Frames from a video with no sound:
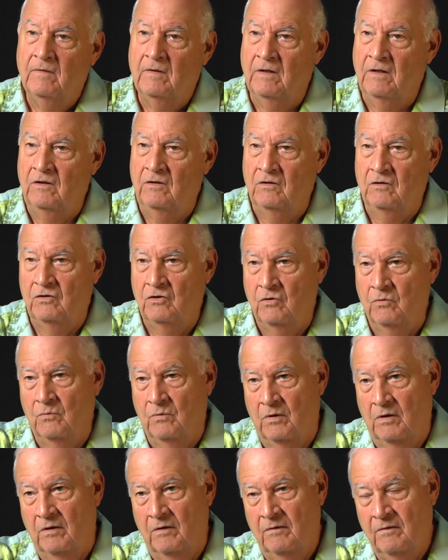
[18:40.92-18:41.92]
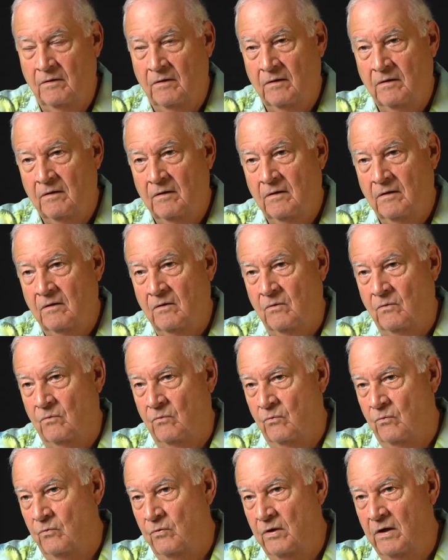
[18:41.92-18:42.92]
Either you were
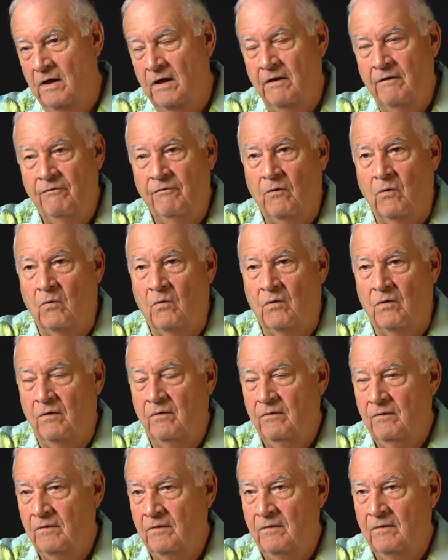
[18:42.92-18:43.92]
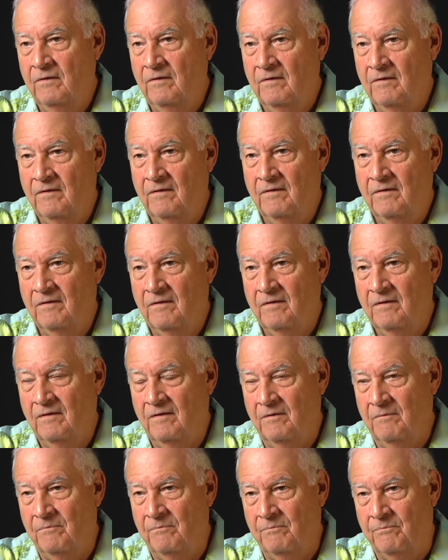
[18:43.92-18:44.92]
really for,
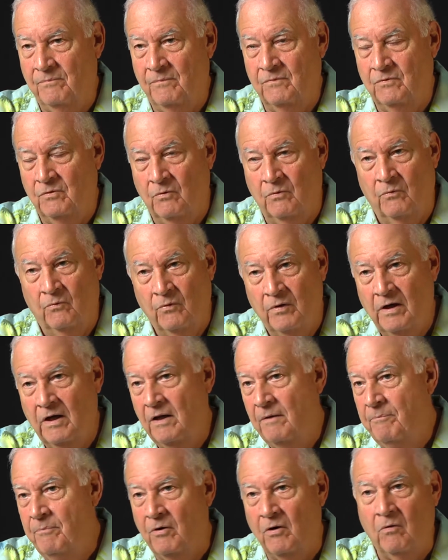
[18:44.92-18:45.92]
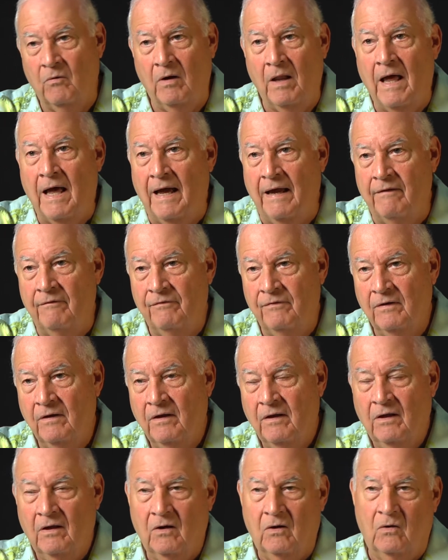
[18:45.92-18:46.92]
you were really pro life,
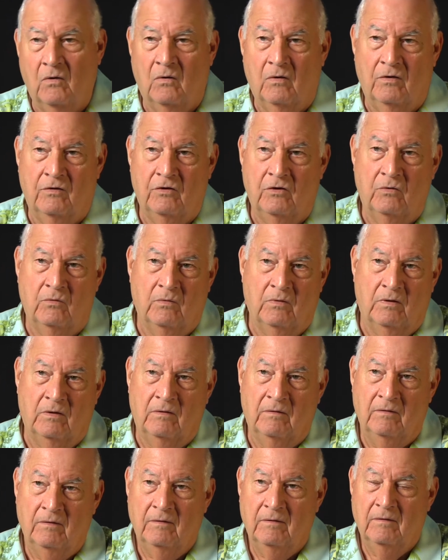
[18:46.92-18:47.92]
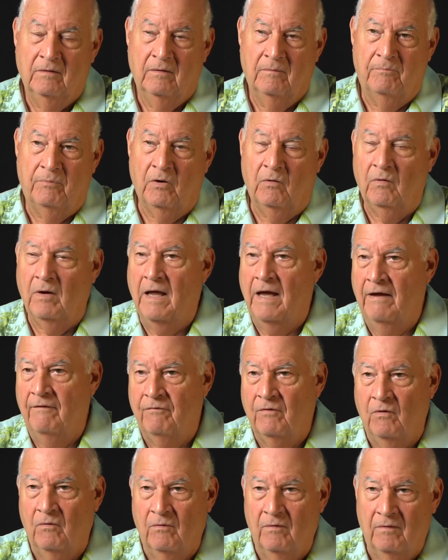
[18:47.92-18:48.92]
or you were pro life
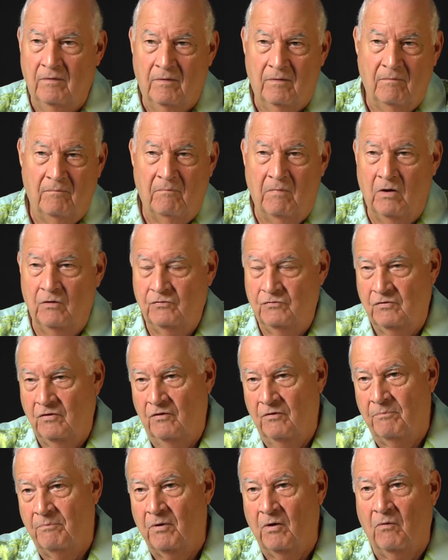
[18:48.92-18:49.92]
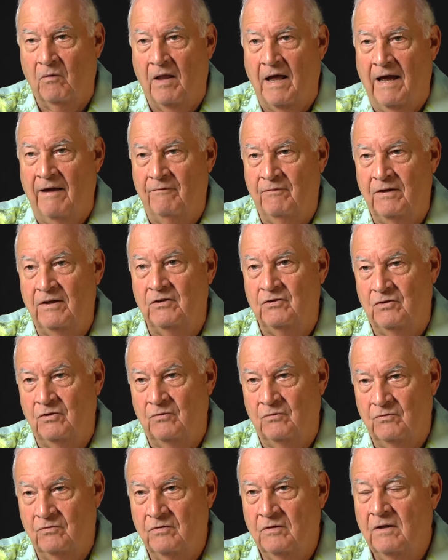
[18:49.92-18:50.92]
on most of the pro life
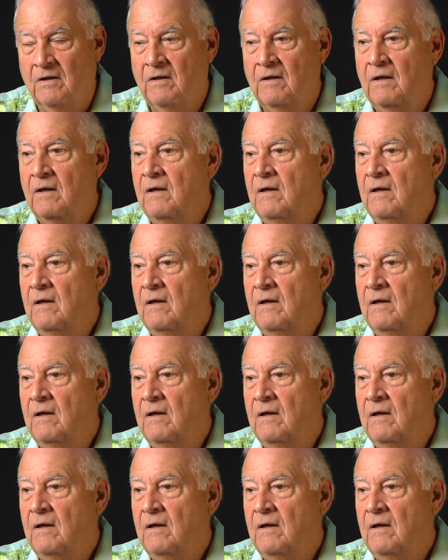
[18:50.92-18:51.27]
issues. Mm-hmm.